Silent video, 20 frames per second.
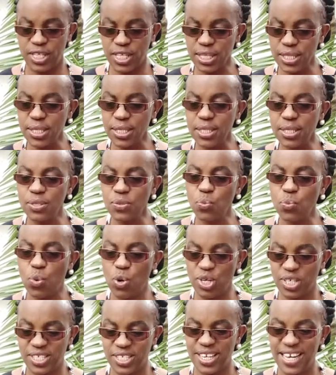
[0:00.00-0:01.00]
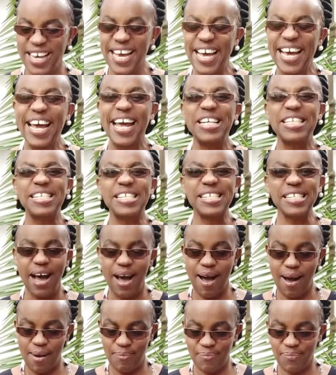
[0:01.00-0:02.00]
This is what
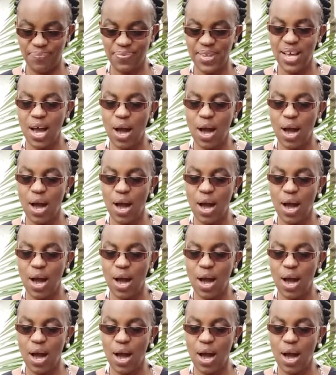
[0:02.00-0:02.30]
Psalm